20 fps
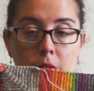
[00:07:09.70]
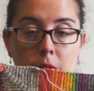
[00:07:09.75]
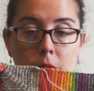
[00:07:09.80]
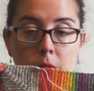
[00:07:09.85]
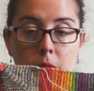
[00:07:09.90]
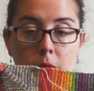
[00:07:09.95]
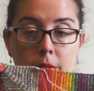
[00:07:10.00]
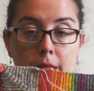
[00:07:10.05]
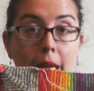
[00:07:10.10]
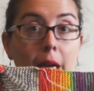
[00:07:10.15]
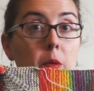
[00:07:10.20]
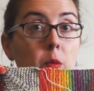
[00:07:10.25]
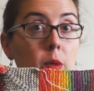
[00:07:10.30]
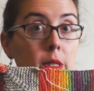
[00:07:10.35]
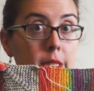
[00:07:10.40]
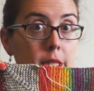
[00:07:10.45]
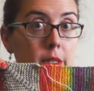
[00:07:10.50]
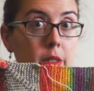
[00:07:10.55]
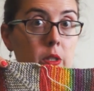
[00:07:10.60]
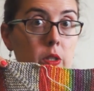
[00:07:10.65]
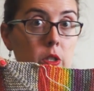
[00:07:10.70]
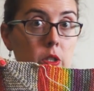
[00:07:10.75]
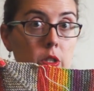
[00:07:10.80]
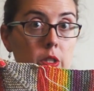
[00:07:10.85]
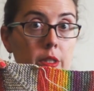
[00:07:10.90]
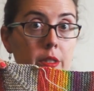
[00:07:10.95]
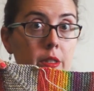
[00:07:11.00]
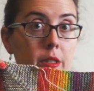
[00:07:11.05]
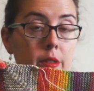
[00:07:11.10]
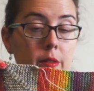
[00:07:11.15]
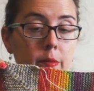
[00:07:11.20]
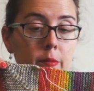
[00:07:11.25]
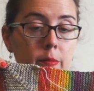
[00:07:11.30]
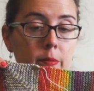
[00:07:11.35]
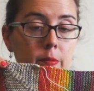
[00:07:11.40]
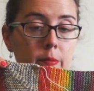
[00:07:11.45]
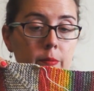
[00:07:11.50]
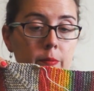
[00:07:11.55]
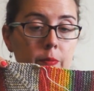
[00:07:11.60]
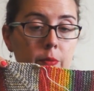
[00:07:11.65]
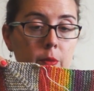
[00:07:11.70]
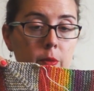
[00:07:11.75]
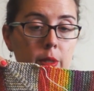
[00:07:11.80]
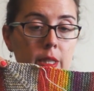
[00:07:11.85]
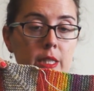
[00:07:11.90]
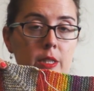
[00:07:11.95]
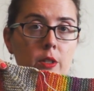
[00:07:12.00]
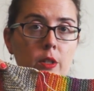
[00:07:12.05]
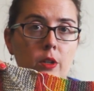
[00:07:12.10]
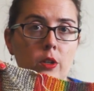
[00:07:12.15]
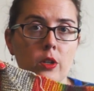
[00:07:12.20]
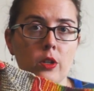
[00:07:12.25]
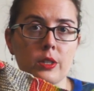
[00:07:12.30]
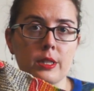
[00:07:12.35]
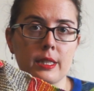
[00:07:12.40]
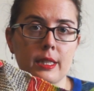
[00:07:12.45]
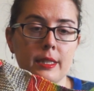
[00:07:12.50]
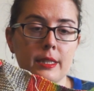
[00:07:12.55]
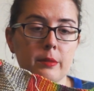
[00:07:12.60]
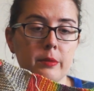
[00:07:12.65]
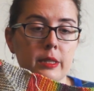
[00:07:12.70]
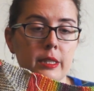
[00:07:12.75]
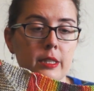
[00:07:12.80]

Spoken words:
So that wasn't good. Well, I guess not on all sides.